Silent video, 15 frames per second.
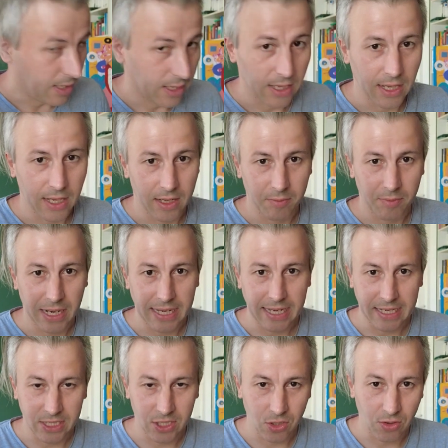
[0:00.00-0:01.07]
by
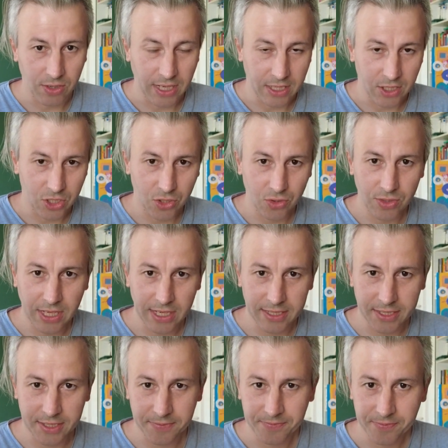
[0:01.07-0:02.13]
Estonian
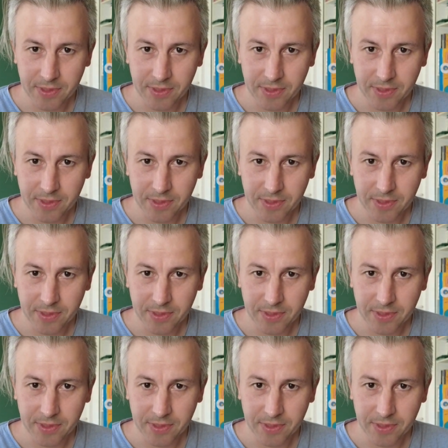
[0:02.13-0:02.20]
students.